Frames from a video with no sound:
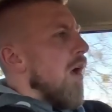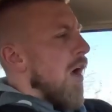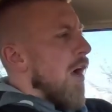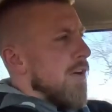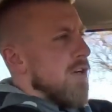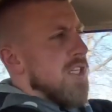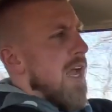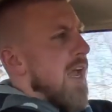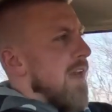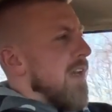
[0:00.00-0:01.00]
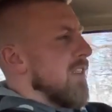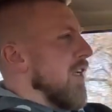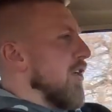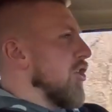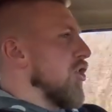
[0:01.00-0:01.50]
Underside is
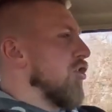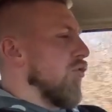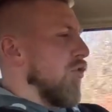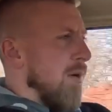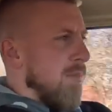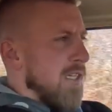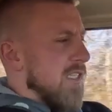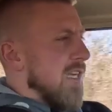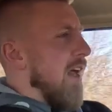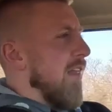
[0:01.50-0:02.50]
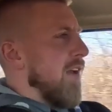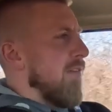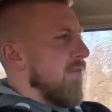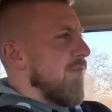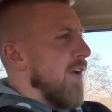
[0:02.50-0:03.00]
extremely solid and
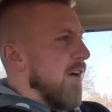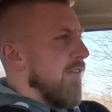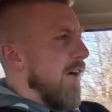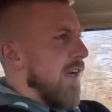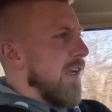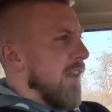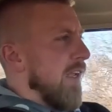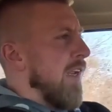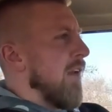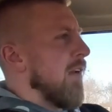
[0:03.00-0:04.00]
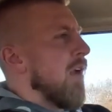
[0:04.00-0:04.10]
very, very clean.